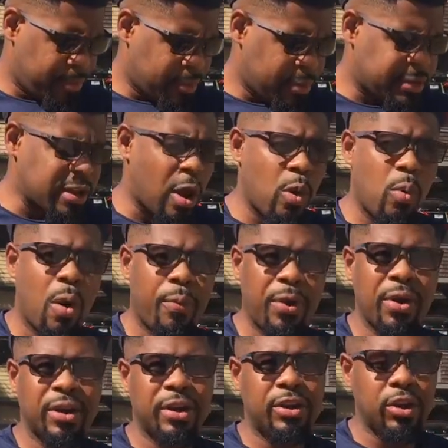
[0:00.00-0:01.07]
So what we're
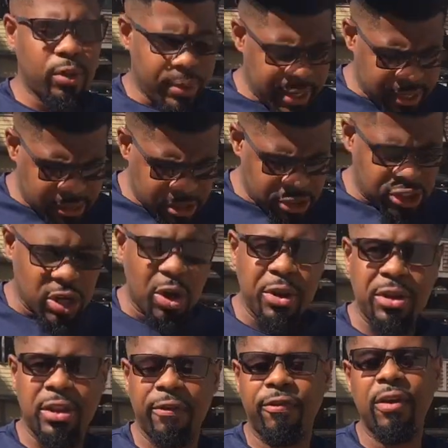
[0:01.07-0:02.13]
going to do is show
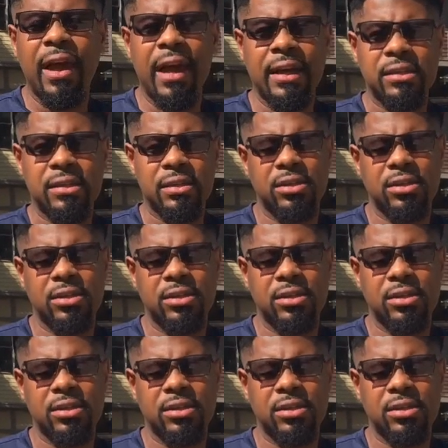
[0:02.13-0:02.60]
you the flex